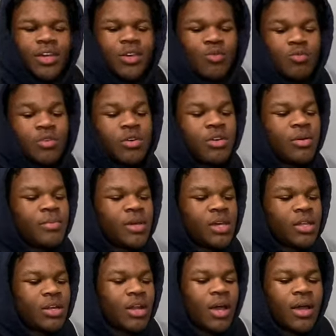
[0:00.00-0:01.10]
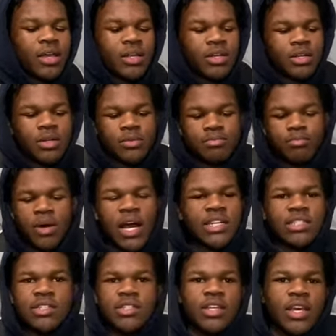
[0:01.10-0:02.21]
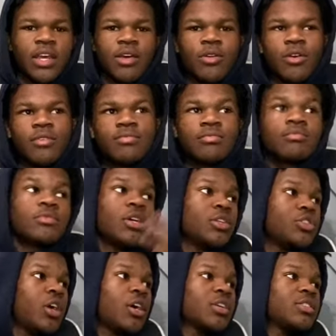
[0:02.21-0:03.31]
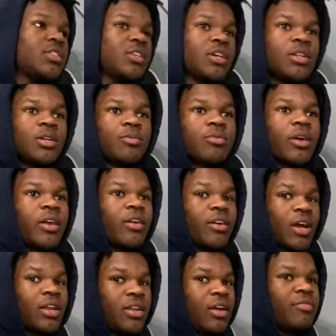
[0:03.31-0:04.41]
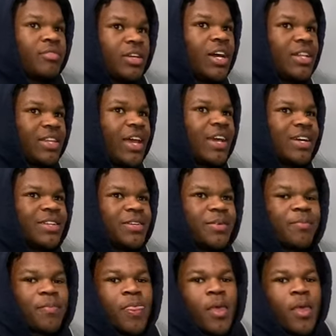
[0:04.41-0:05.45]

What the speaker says: he won, man, and I ended up boxing his head off. As y'all can see in the clip right here, I definitely got that clip.